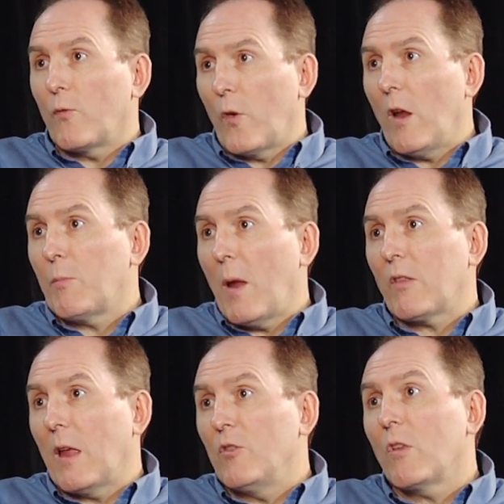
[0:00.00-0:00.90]
So
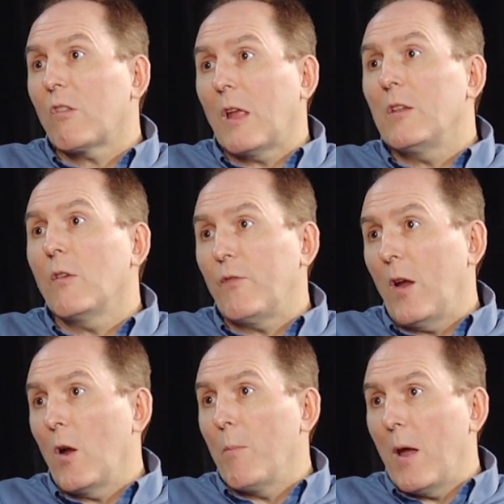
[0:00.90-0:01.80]
phrase-based engines tend to
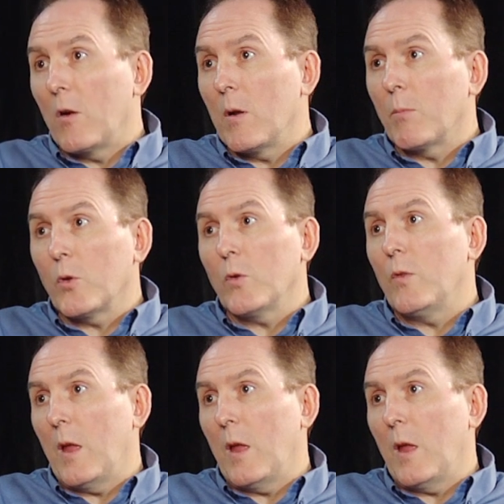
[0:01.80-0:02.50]
fare better in BLEU